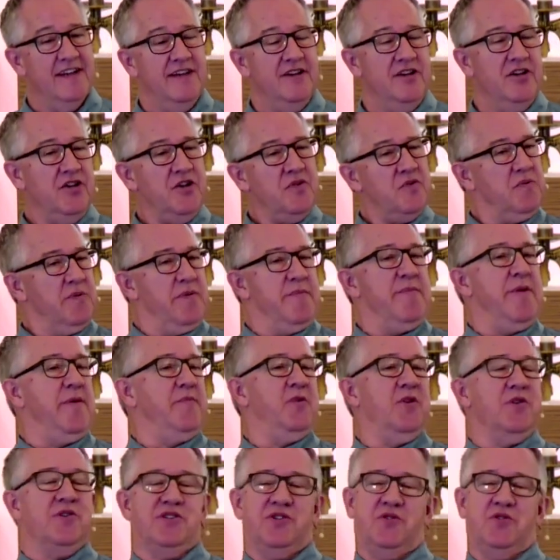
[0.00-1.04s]
Do you
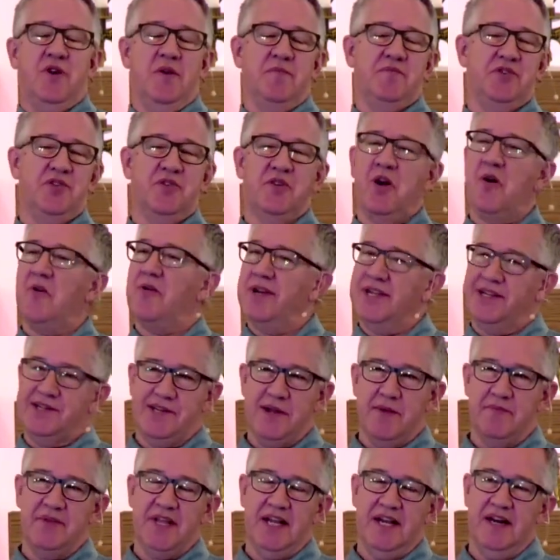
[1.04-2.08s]
remember a scripture going
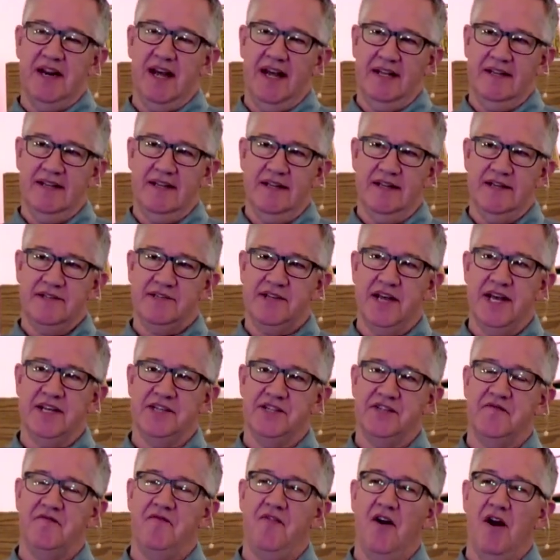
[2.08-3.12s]
something like this?
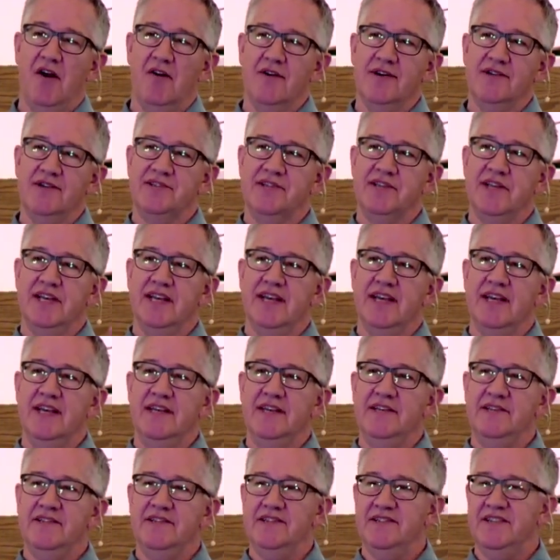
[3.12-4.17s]
As far as the
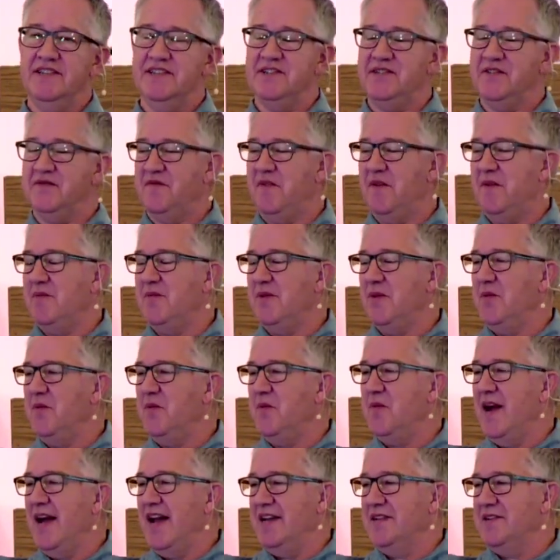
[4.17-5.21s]
east is from the
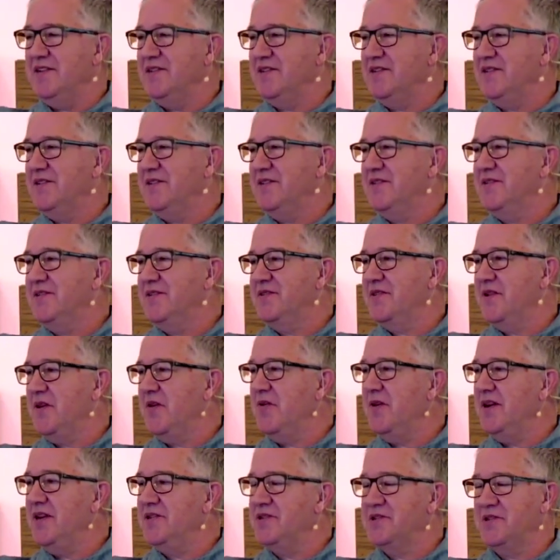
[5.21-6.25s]
west,
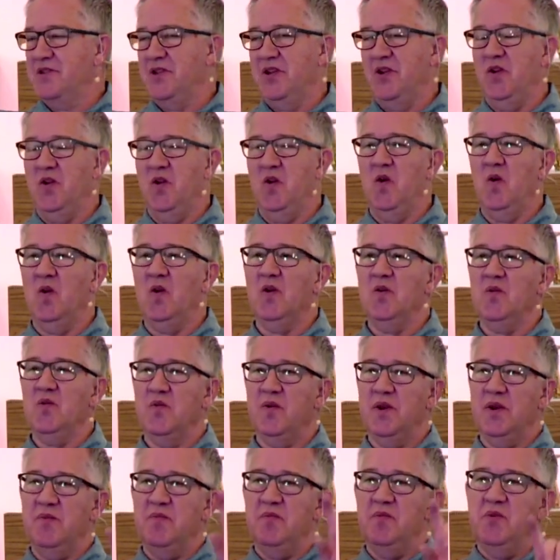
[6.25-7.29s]
so has the Lord
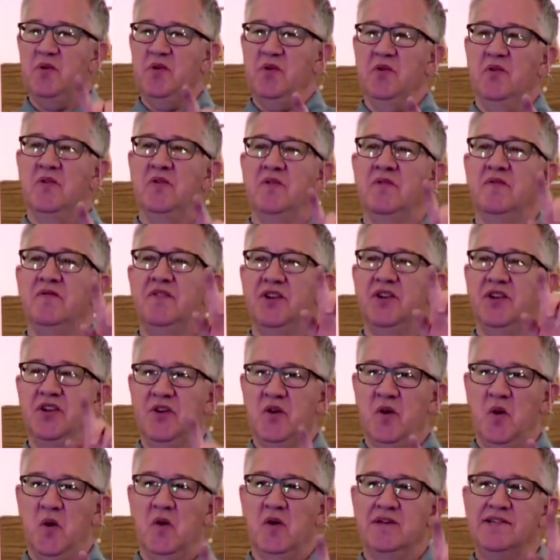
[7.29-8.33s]
removed
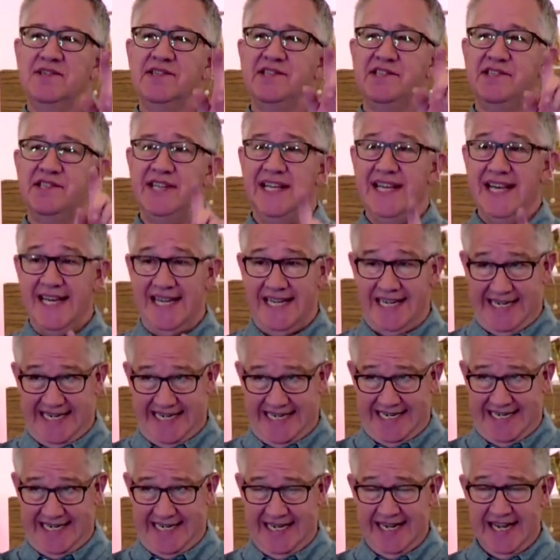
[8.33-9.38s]
your
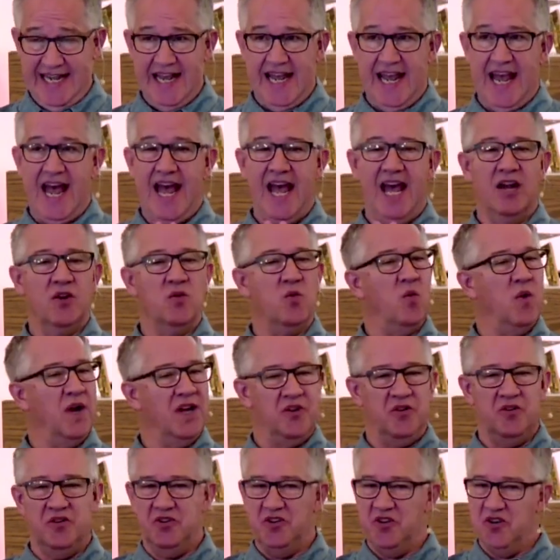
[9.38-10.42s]
sin and
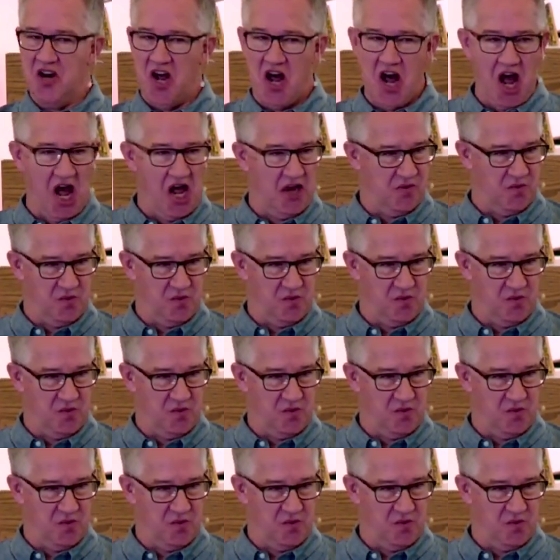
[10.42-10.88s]
will not